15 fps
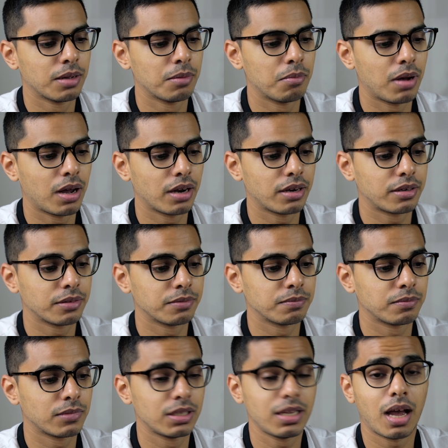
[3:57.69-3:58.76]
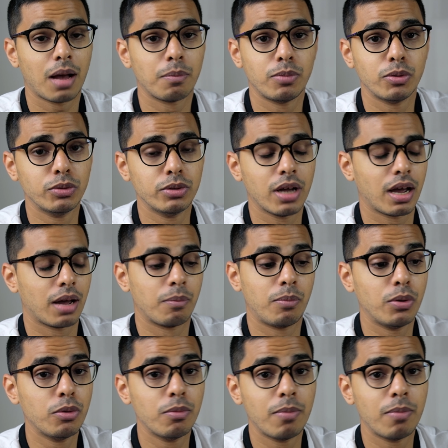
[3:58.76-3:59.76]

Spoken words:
But yeah, a blue